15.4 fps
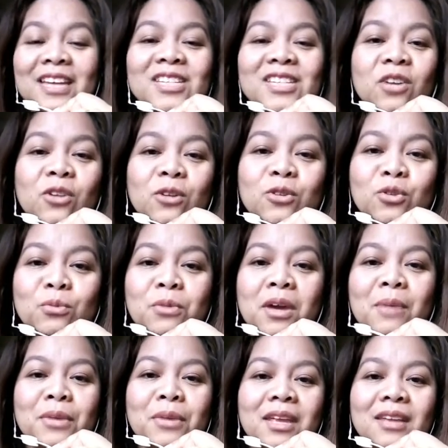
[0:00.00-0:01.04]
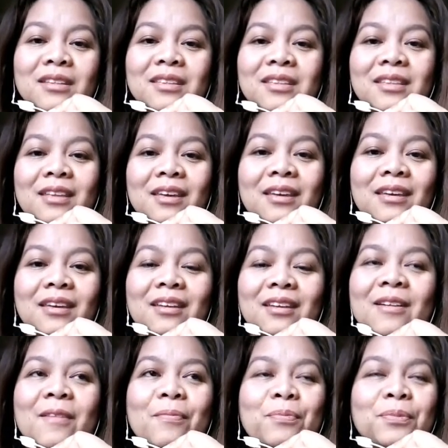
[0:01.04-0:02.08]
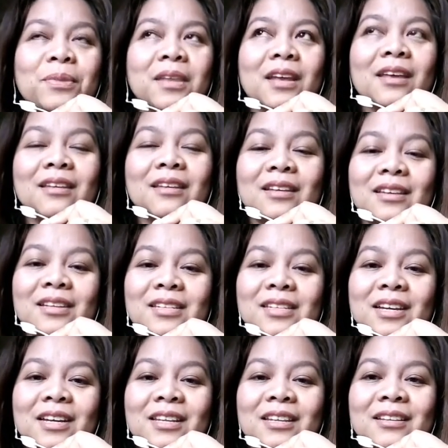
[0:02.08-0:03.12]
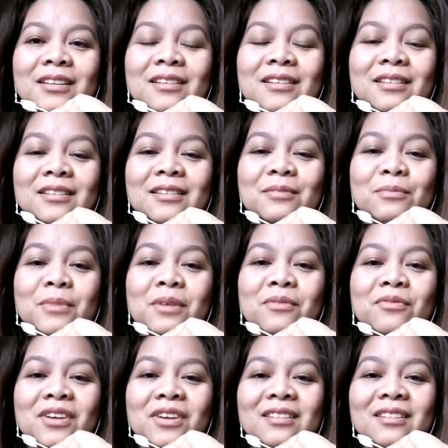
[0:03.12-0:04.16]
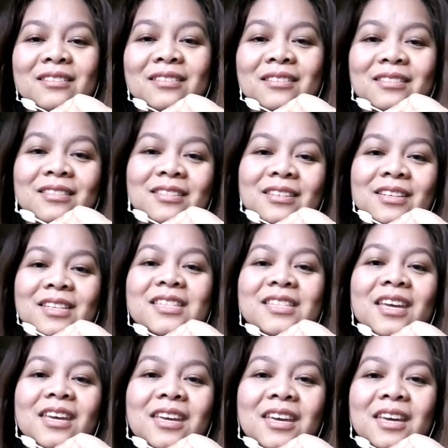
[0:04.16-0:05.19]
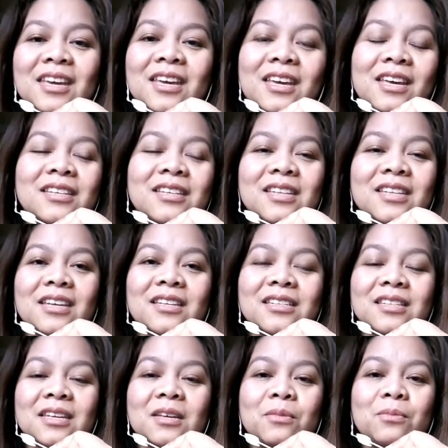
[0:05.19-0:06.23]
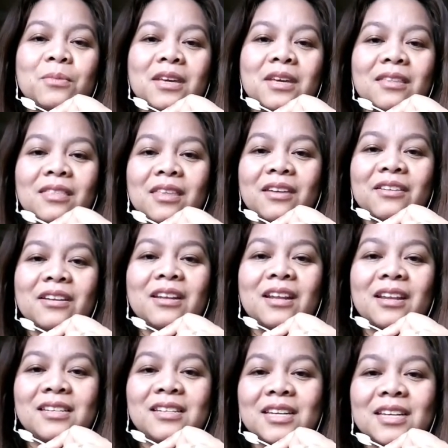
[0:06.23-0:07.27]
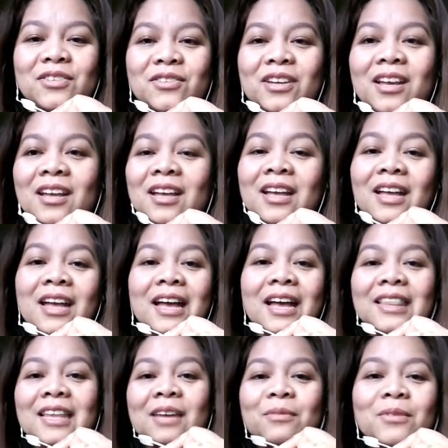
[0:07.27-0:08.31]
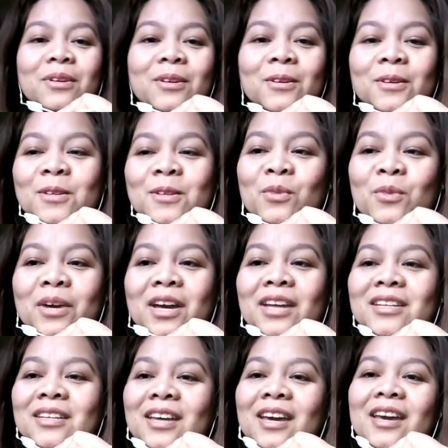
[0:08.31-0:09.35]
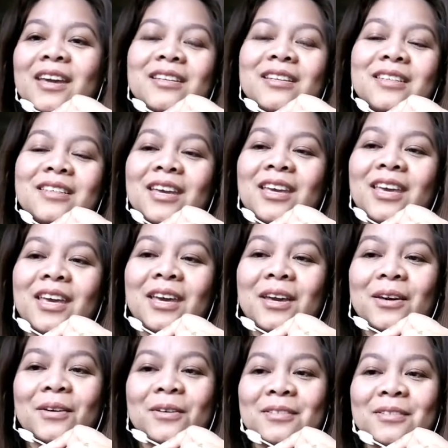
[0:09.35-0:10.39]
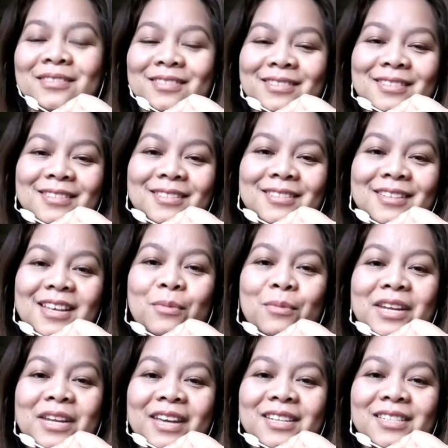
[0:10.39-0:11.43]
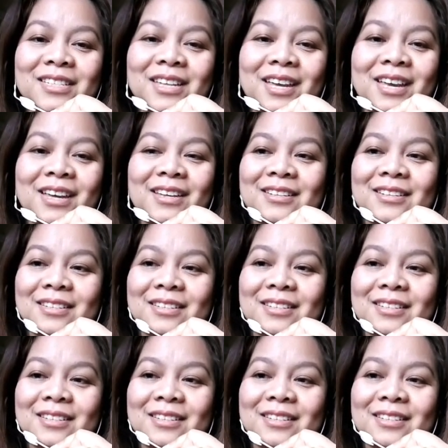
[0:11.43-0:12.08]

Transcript: And shout out to my Armenian tech dyan, my friend. Stay safe in there in Alexandria. I love you all so much, guys. Thank you. Have a nice day.